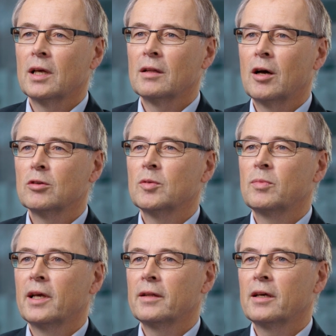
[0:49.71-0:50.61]
and how to
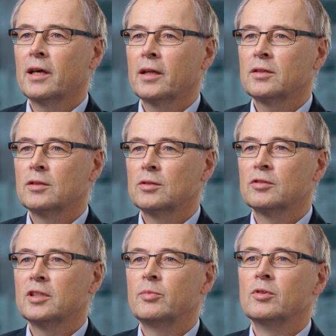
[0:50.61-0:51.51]
plan ahead to
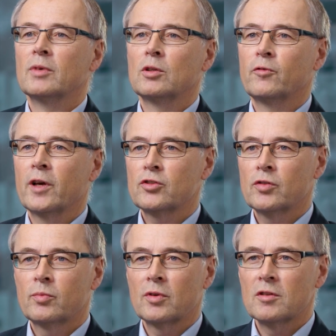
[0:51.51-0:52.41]
keep your
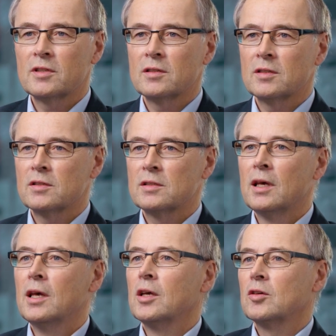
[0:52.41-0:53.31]
manufacturing processes
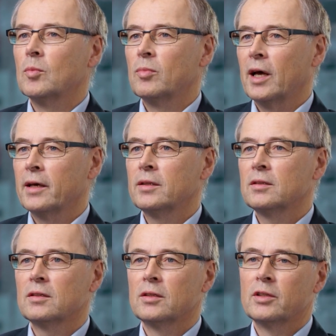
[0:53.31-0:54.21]

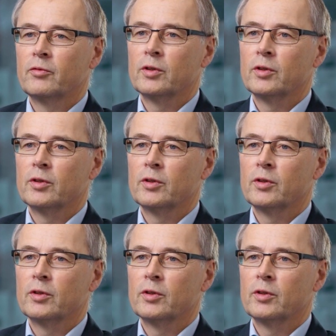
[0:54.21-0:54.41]
compliant in the